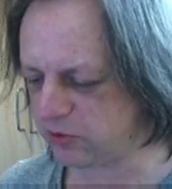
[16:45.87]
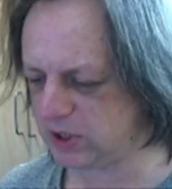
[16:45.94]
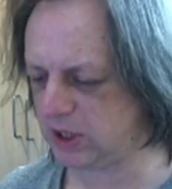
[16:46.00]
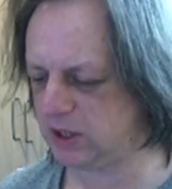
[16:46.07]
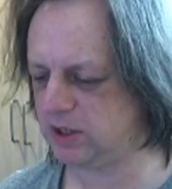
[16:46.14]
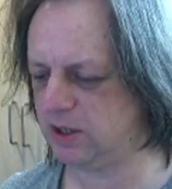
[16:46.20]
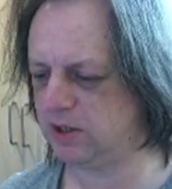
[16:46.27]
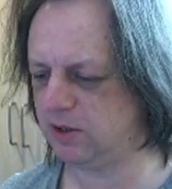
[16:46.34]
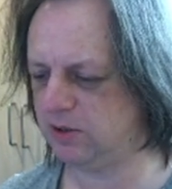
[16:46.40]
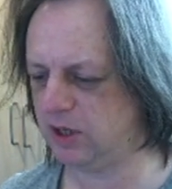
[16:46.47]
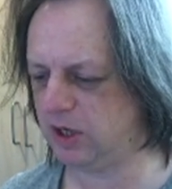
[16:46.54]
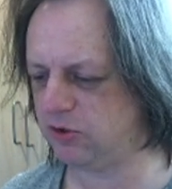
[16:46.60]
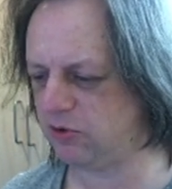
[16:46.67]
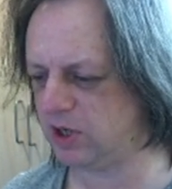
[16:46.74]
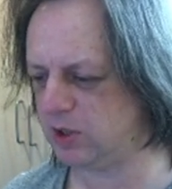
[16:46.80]
resistors on
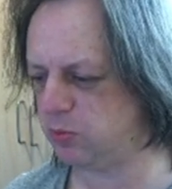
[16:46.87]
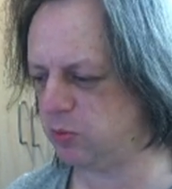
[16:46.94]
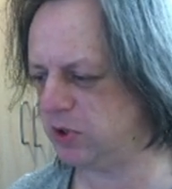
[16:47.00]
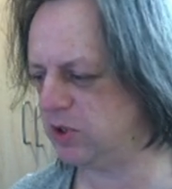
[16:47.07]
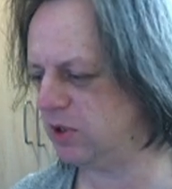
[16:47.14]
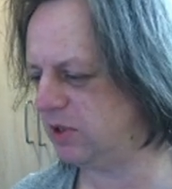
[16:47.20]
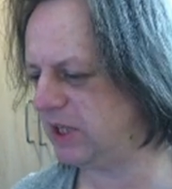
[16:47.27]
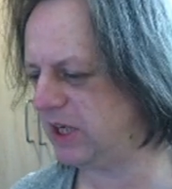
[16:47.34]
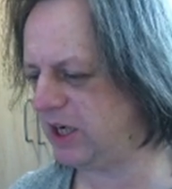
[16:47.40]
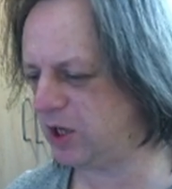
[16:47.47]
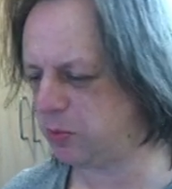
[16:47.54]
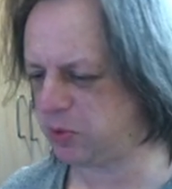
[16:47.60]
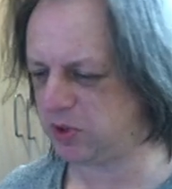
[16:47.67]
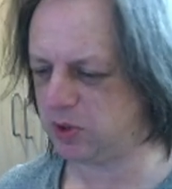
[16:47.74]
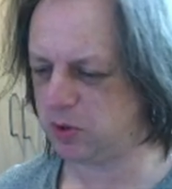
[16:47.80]
the address bus or
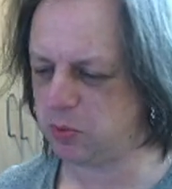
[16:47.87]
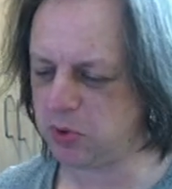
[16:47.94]
data bus,